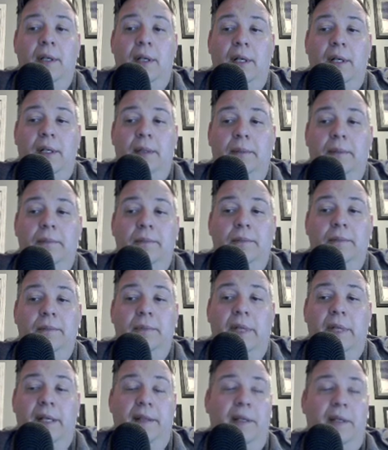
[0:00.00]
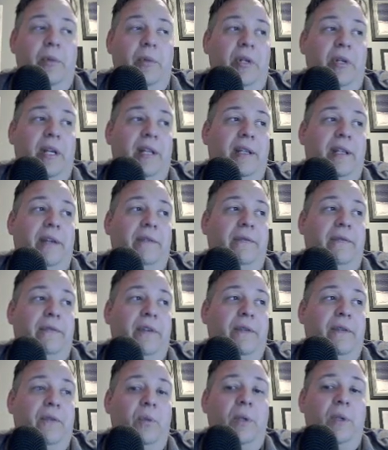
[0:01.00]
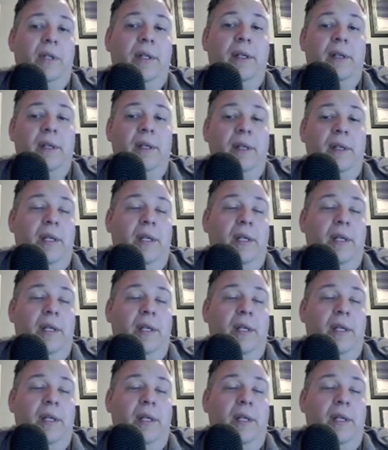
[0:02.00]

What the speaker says: like I said, when you get that 5th one,